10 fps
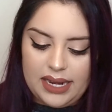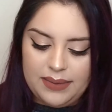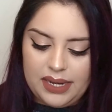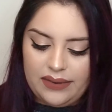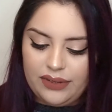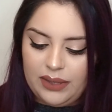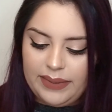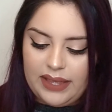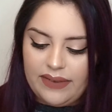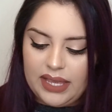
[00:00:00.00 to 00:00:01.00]
item that I've really
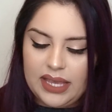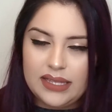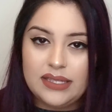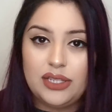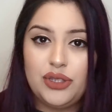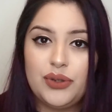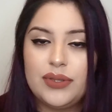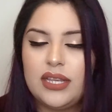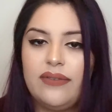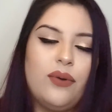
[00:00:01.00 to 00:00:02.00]
been loving is the True
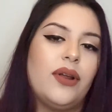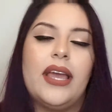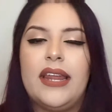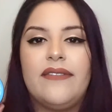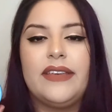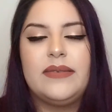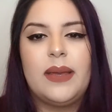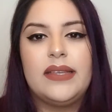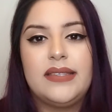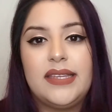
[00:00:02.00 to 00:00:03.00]
Self Organic Face
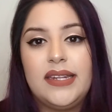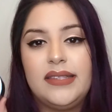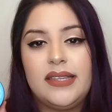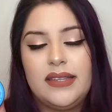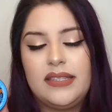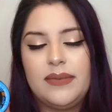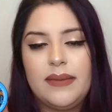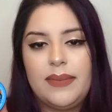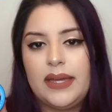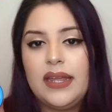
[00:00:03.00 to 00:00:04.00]
Mask. They did send this to
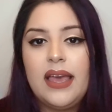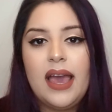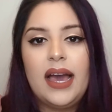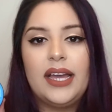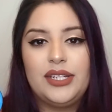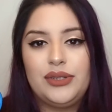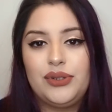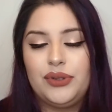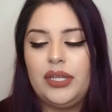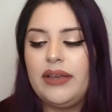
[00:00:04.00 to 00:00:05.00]
me, but I do
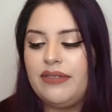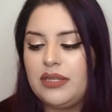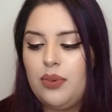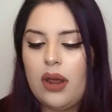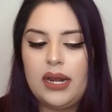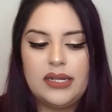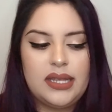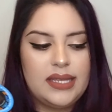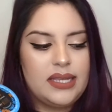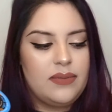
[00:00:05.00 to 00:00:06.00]
truly love this product.
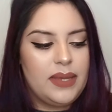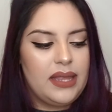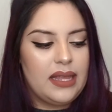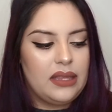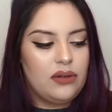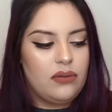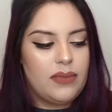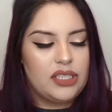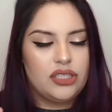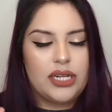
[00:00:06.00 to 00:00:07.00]
They sent me like little
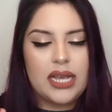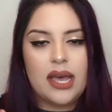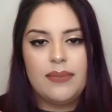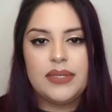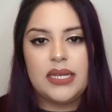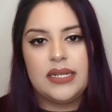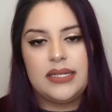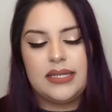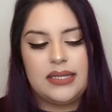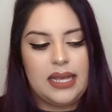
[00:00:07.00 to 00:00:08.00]
measuring cups, and
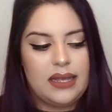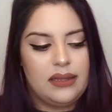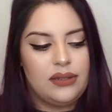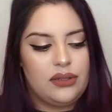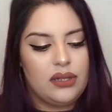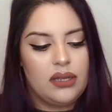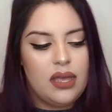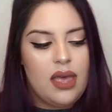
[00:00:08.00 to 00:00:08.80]
it's just like a little